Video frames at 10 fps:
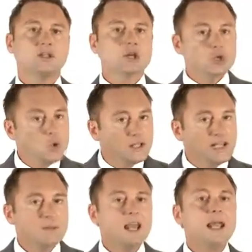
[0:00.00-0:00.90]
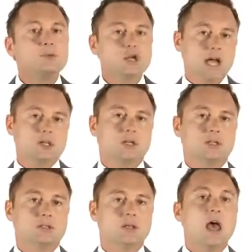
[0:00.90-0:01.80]
look to eliminate
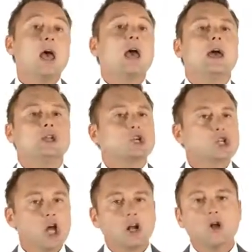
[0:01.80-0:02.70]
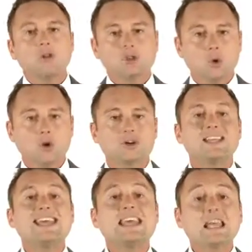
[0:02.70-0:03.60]
objections and shut all the doors,
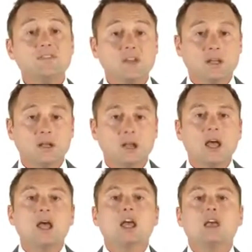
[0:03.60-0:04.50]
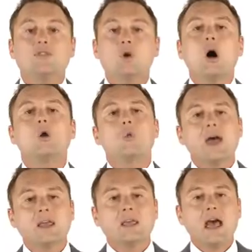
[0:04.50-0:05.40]
even if you
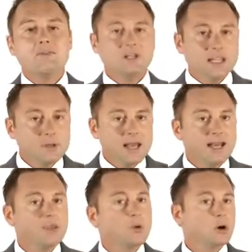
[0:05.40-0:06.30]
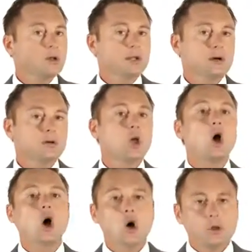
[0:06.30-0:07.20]
already have eliminated them earlier.
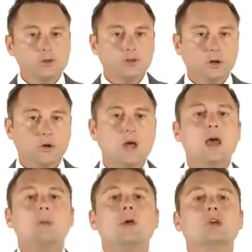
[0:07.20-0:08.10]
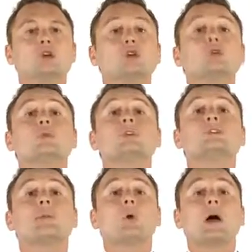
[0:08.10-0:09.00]
Also, make sure you
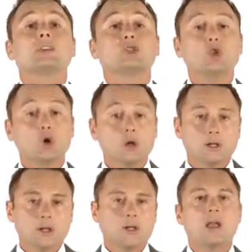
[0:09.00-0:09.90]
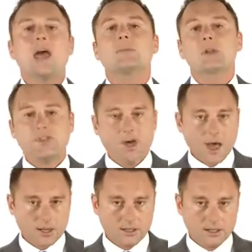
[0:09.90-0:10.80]
re-summarize thoroughly and
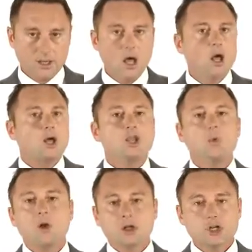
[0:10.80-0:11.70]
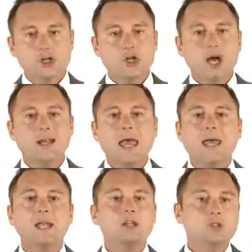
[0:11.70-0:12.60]
methodically. You want to shut
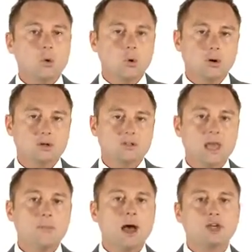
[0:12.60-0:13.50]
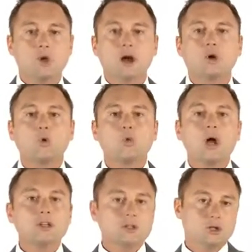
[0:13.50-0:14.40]
any doors they might try to
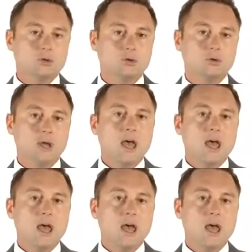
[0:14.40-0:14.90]
run to,